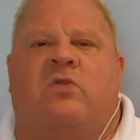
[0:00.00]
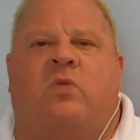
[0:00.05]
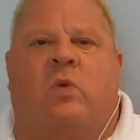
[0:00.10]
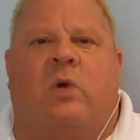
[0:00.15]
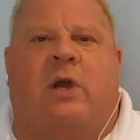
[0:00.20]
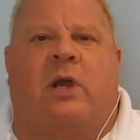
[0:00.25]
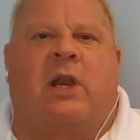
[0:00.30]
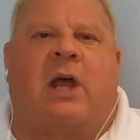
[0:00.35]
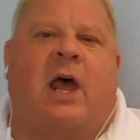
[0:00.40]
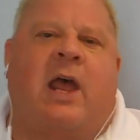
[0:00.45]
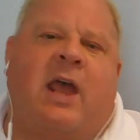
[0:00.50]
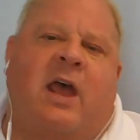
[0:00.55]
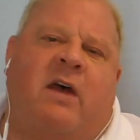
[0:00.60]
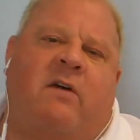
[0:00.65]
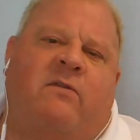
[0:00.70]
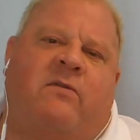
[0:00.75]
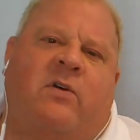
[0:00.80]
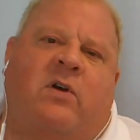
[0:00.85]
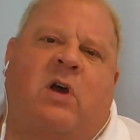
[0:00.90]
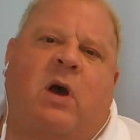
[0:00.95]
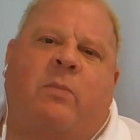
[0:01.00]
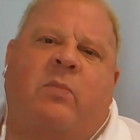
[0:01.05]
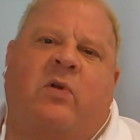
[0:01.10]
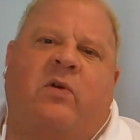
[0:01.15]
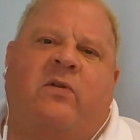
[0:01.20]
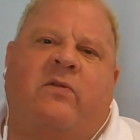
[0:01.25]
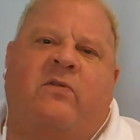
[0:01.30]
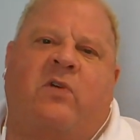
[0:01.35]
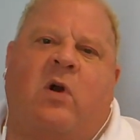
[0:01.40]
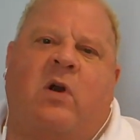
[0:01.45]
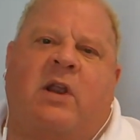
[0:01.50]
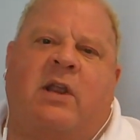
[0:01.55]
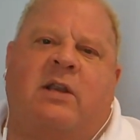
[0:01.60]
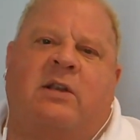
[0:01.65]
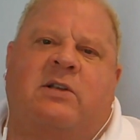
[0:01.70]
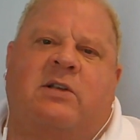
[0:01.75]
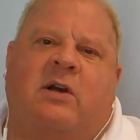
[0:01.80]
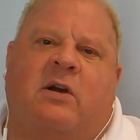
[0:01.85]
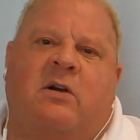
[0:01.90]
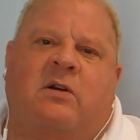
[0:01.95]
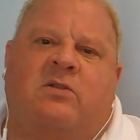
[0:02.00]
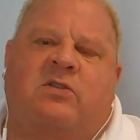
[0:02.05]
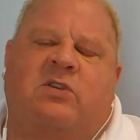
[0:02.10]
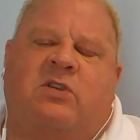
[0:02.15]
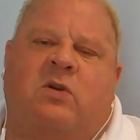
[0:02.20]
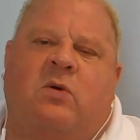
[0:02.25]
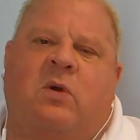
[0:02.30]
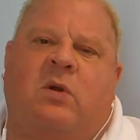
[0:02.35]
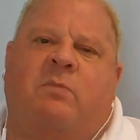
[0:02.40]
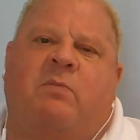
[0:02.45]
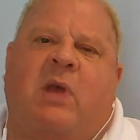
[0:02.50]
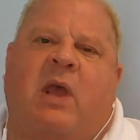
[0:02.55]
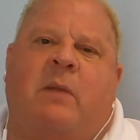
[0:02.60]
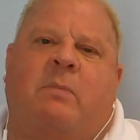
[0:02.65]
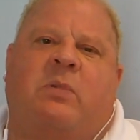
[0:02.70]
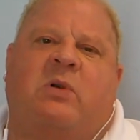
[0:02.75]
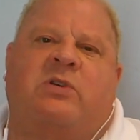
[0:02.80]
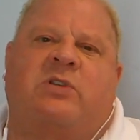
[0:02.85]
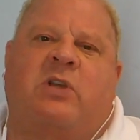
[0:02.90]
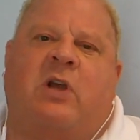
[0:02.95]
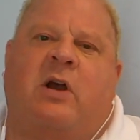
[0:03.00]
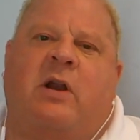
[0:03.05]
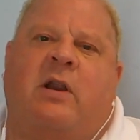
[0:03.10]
I have a couple of our interns doing papers on